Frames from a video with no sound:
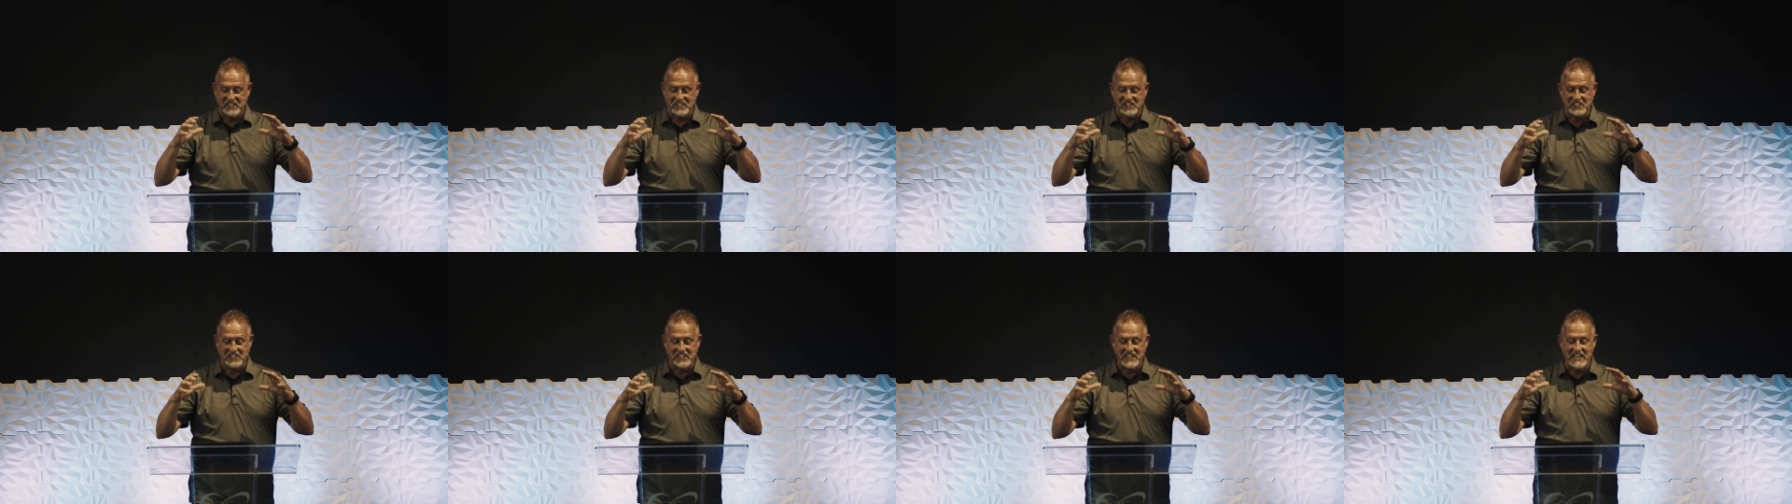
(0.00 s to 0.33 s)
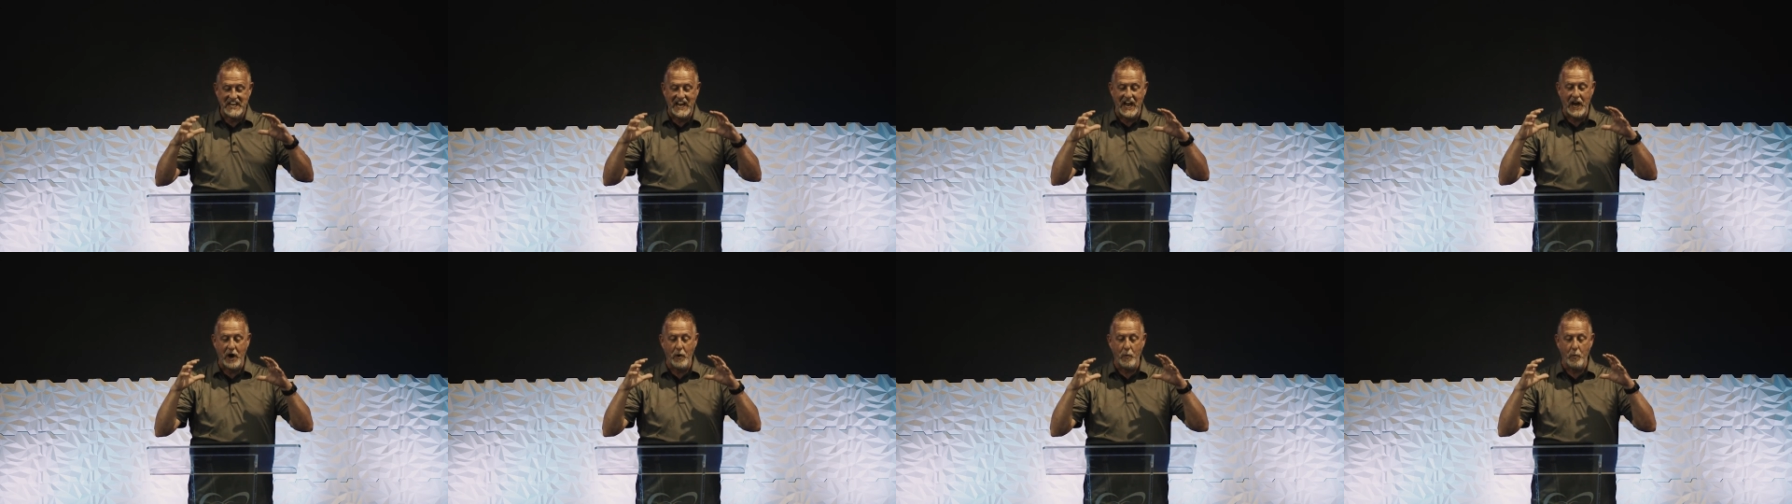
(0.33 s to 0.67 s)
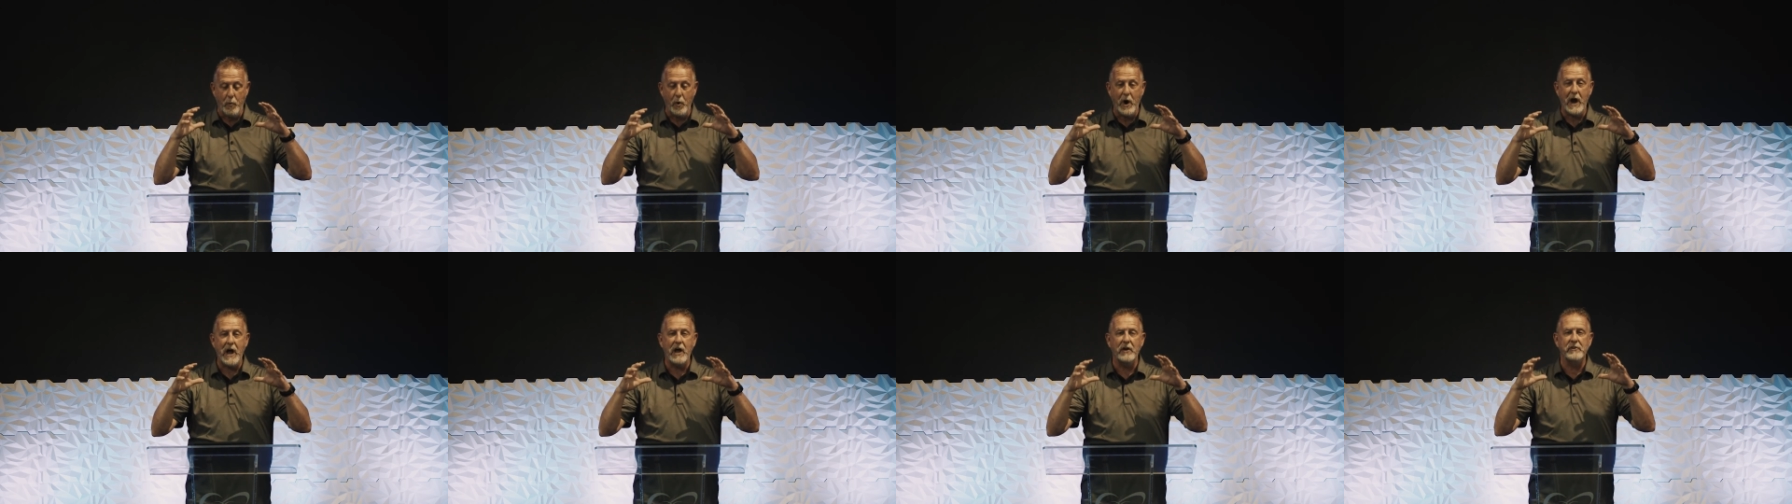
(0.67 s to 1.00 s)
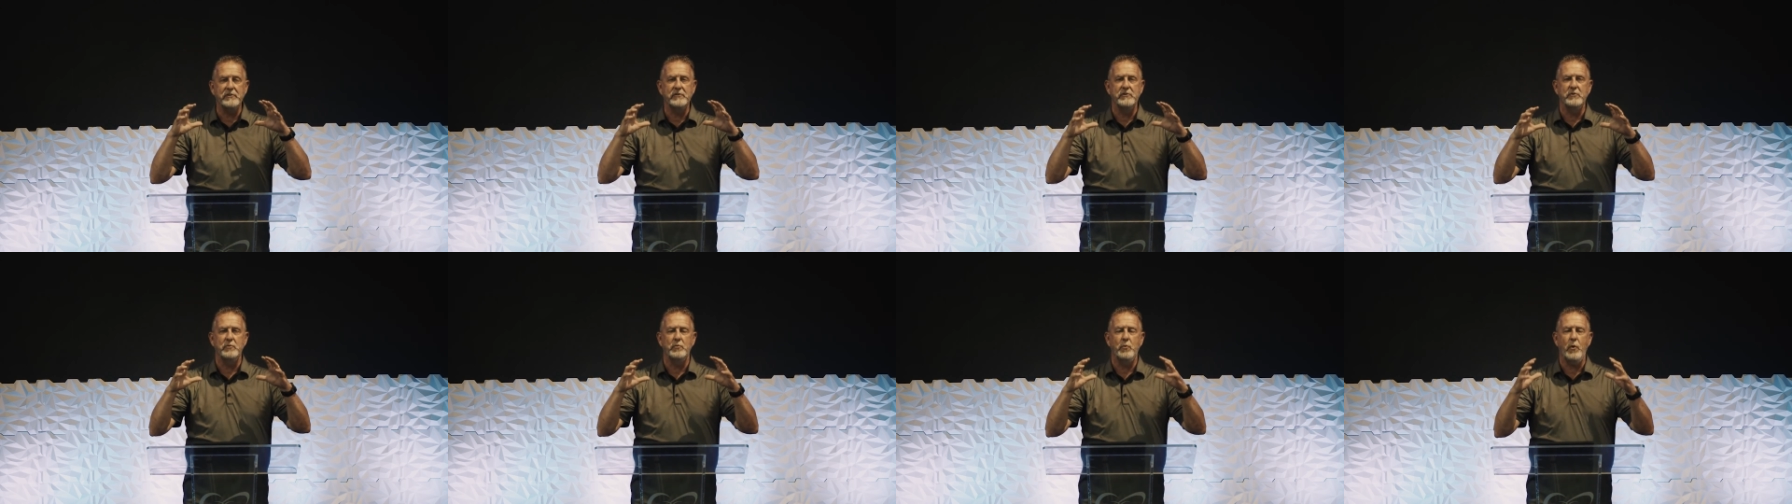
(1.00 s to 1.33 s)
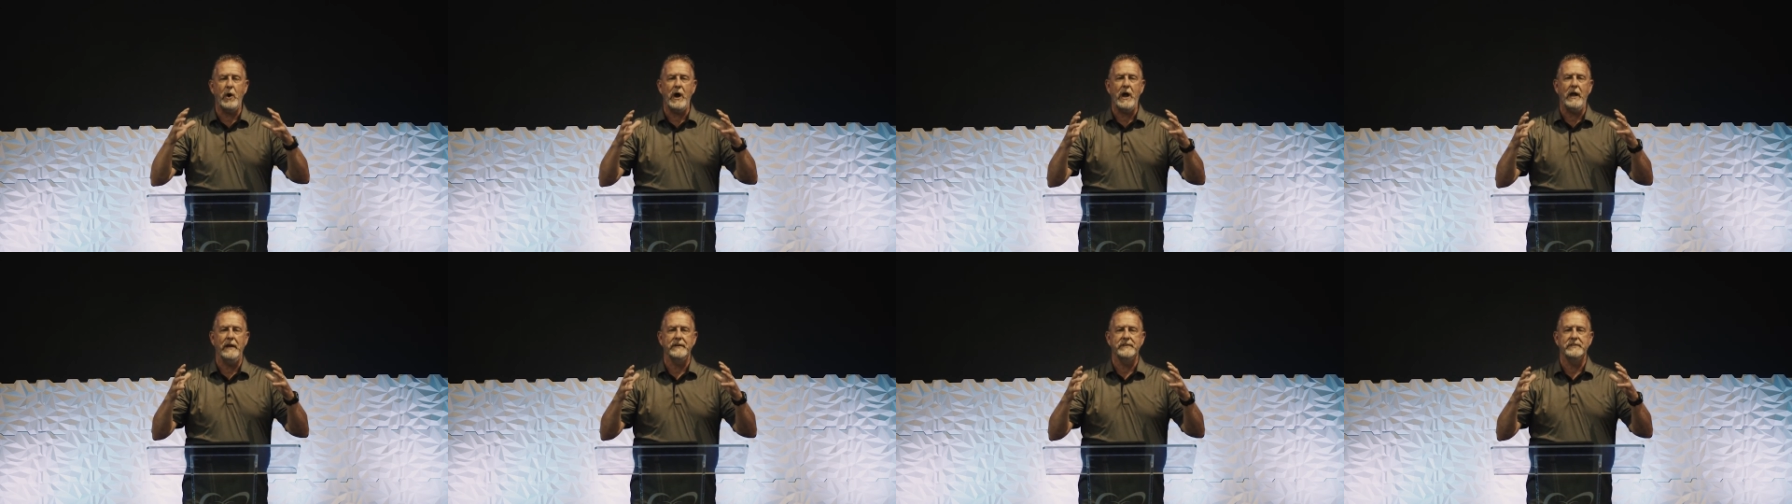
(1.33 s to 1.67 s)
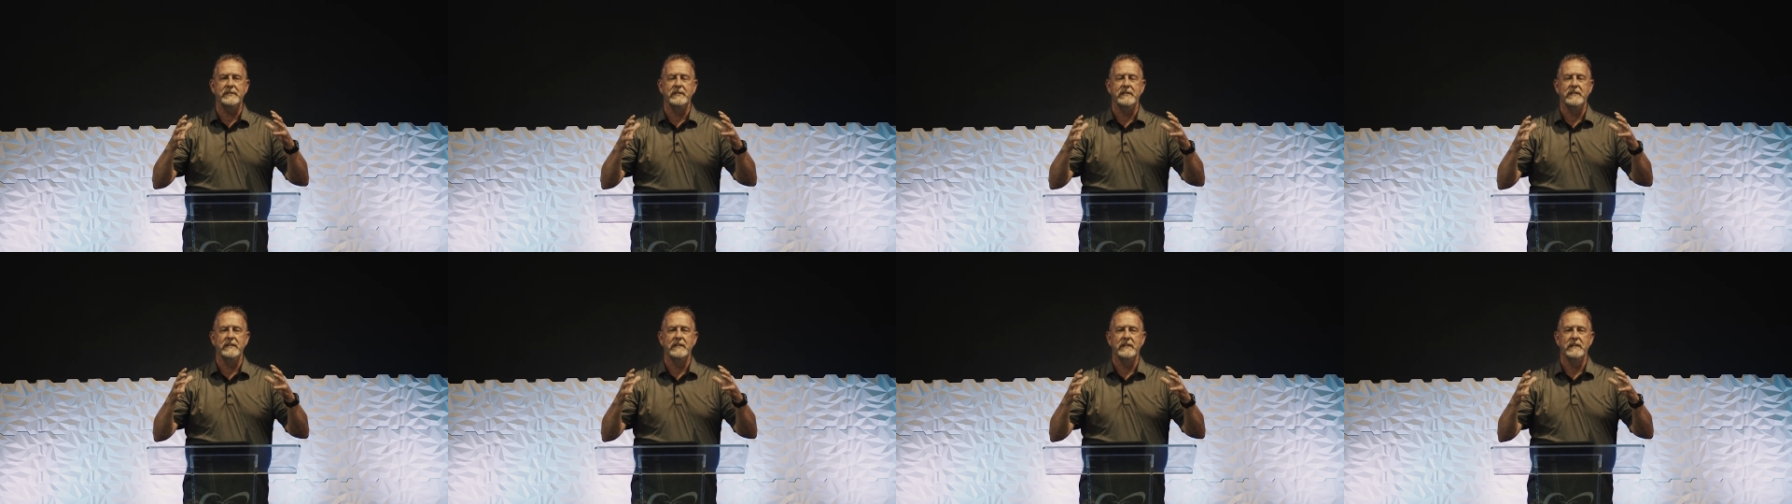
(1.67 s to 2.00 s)
see how well
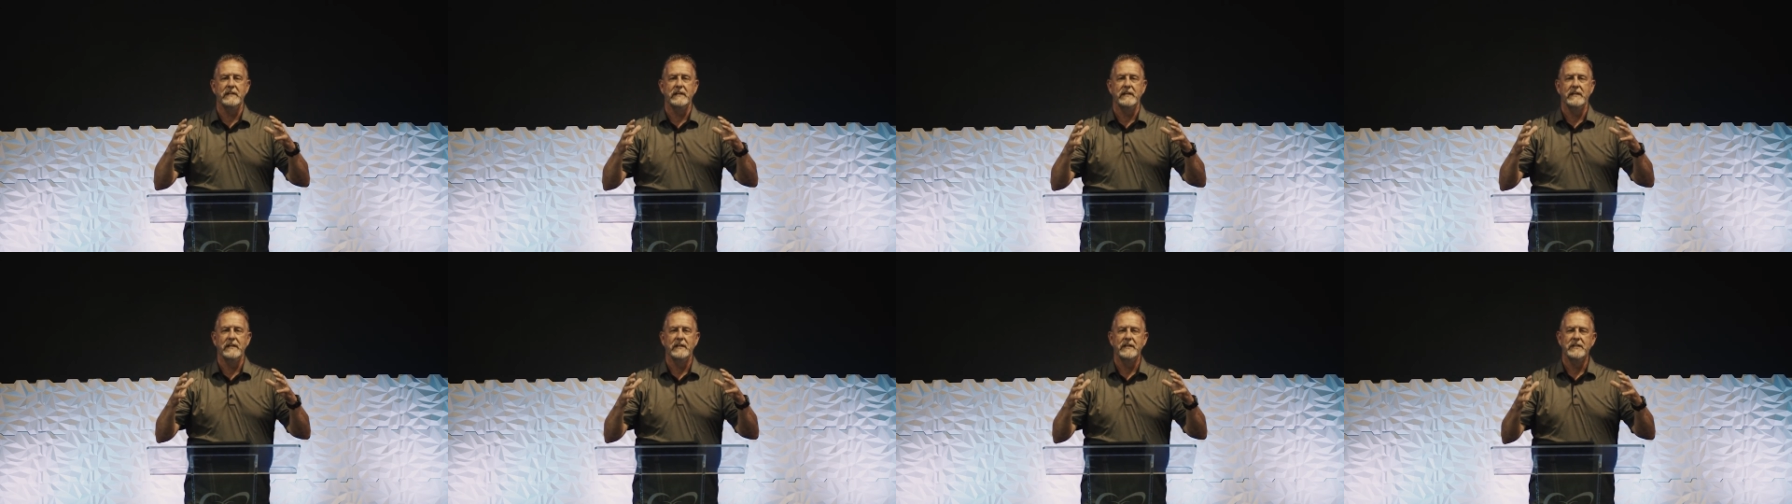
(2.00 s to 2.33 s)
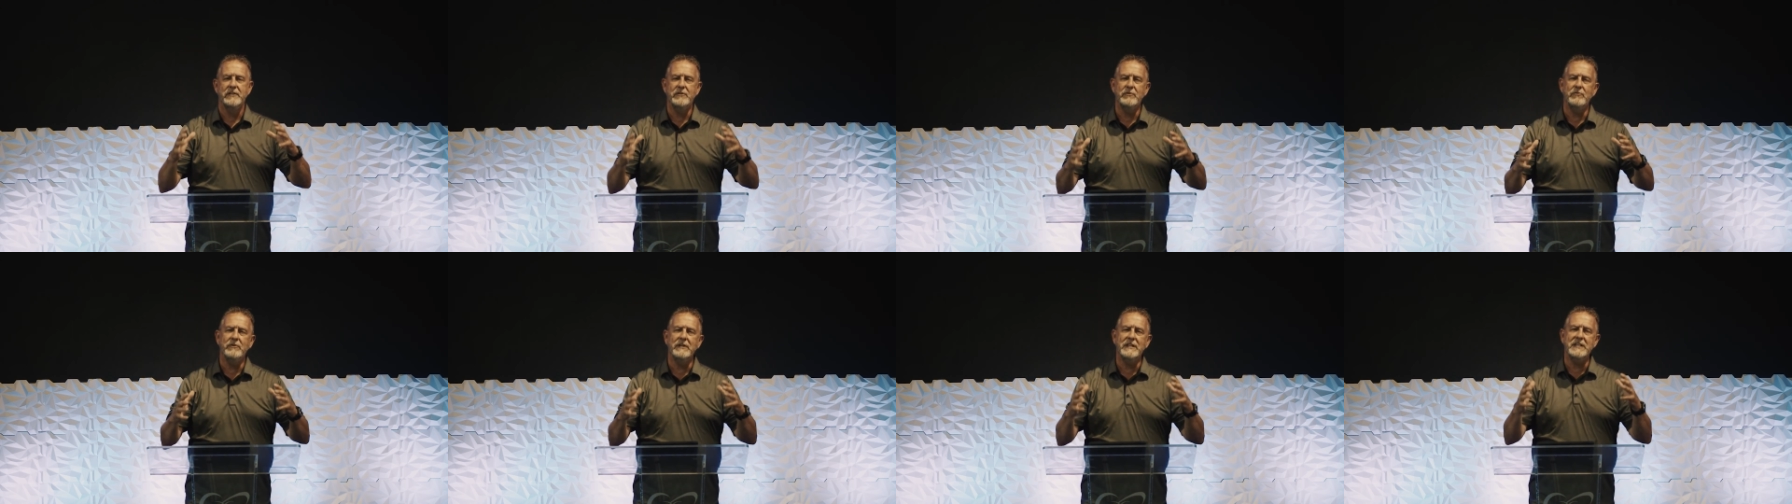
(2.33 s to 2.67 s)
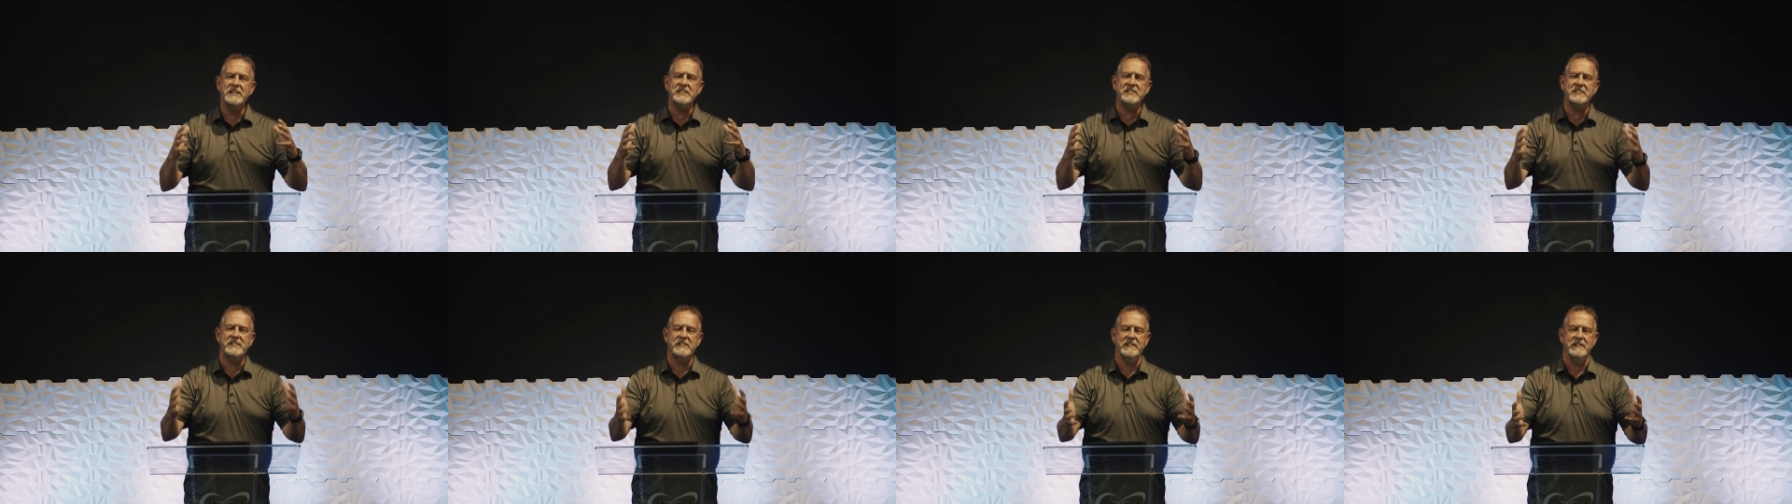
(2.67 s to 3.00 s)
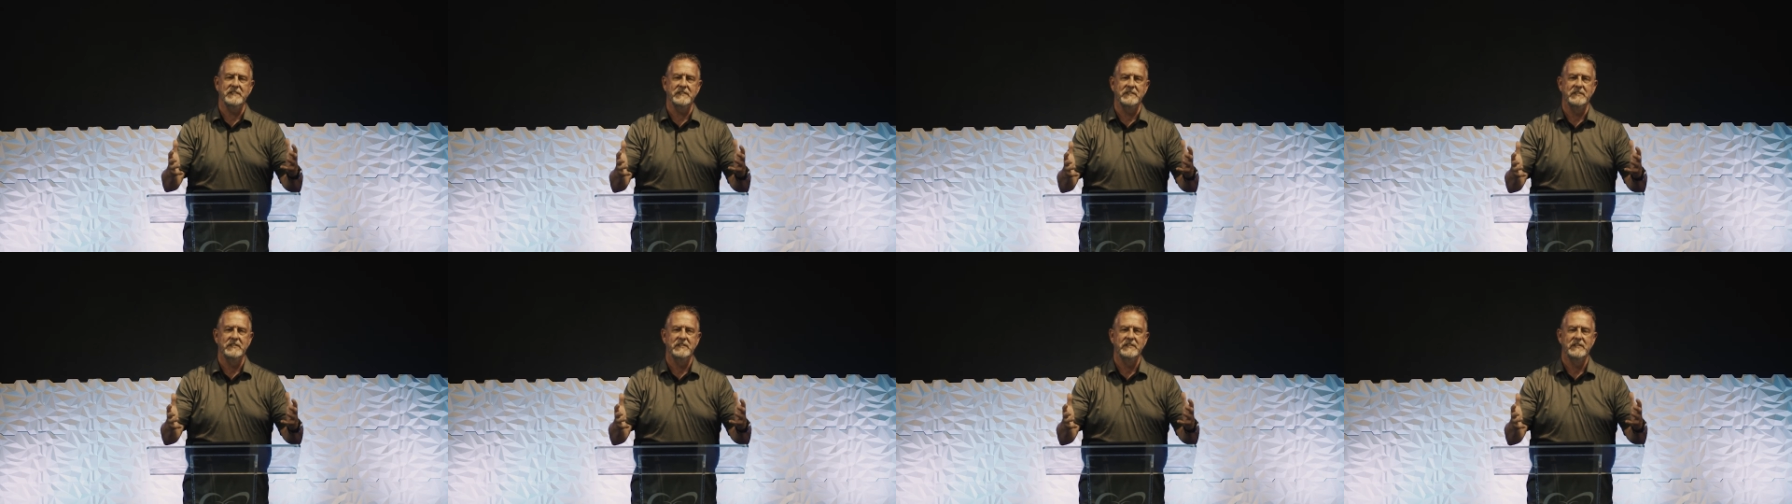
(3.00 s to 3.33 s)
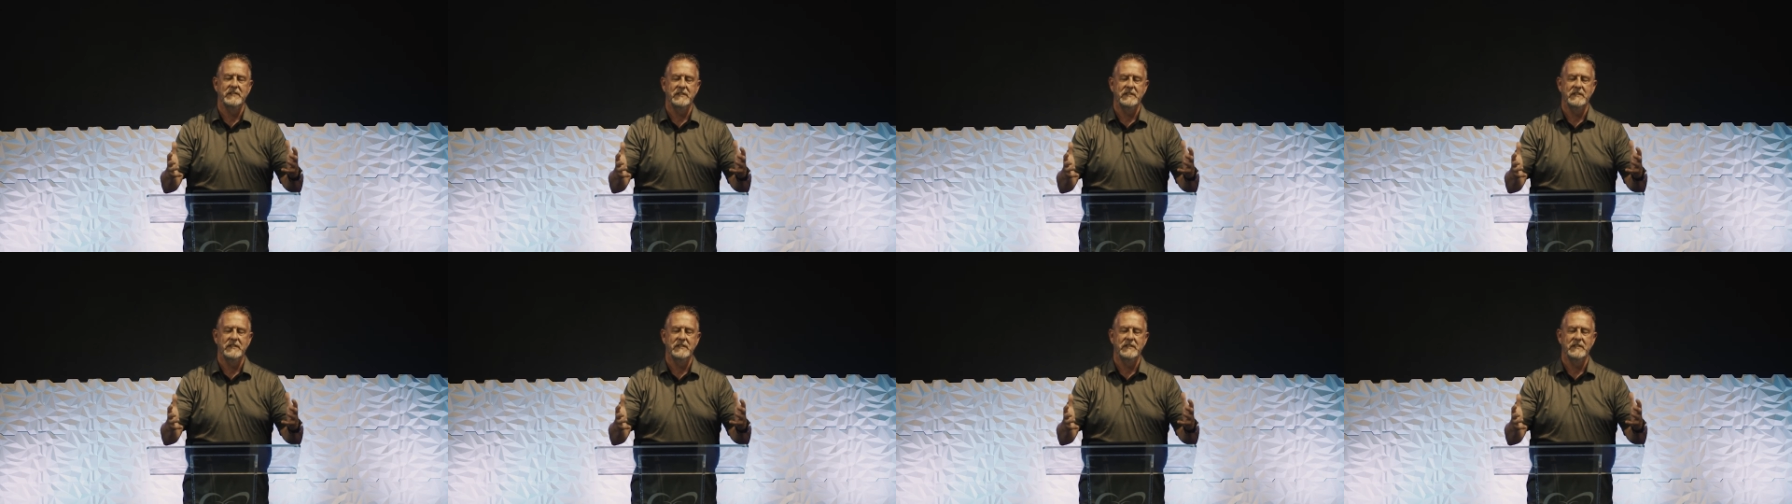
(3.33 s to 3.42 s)
you listened.